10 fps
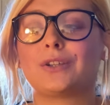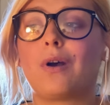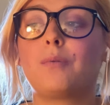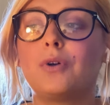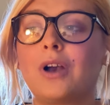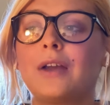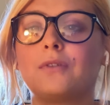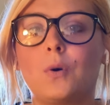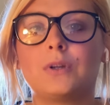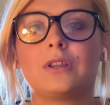So I will kind
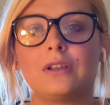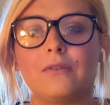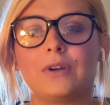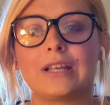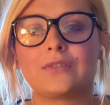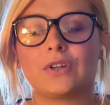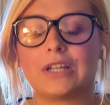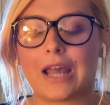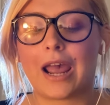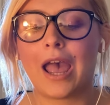of go into the love readings for
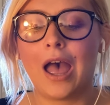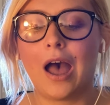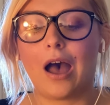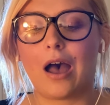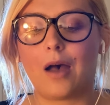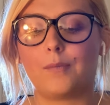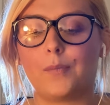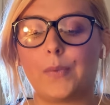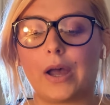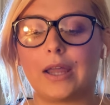today,
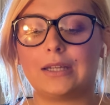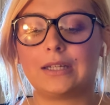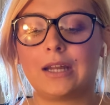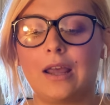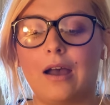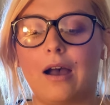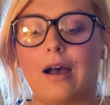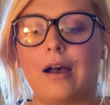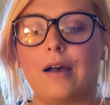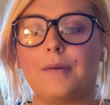but
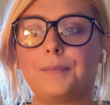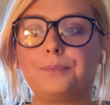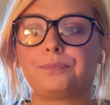I